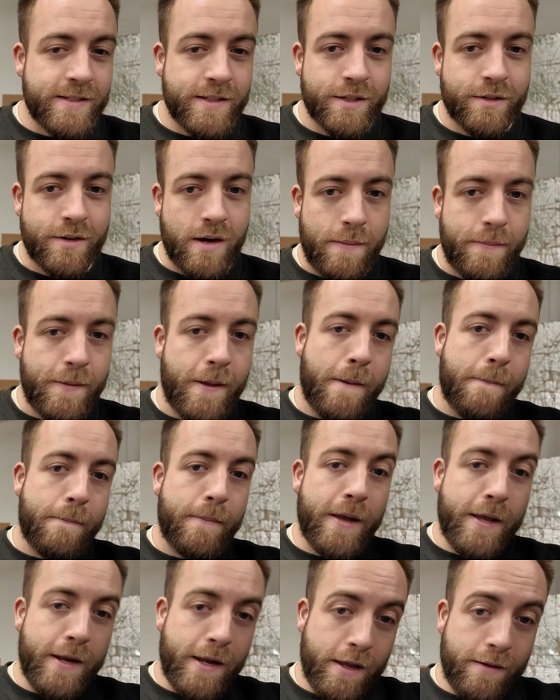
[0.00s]
scrap it,
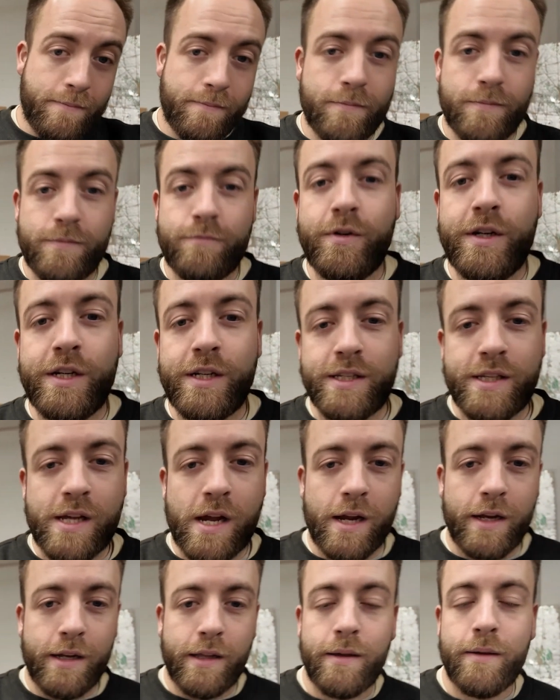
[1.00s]
bin it,
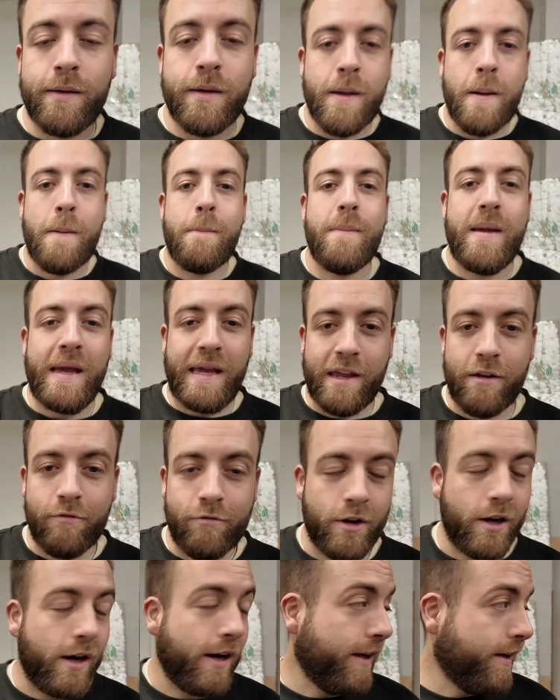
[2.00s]
redesign it, make
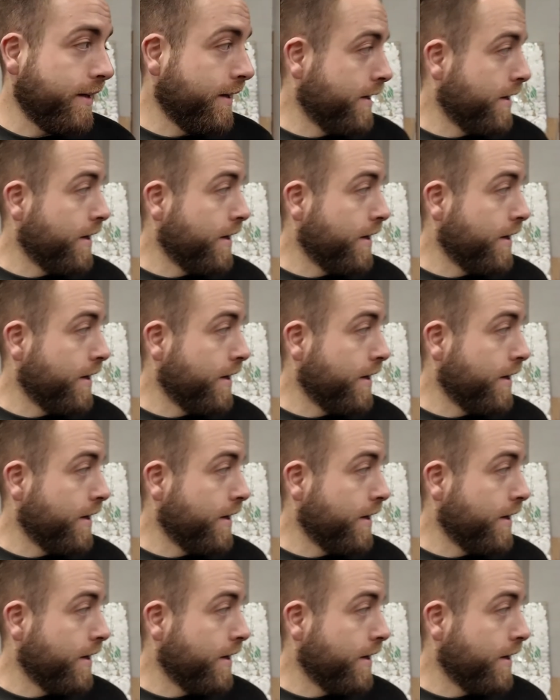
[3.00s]
it right.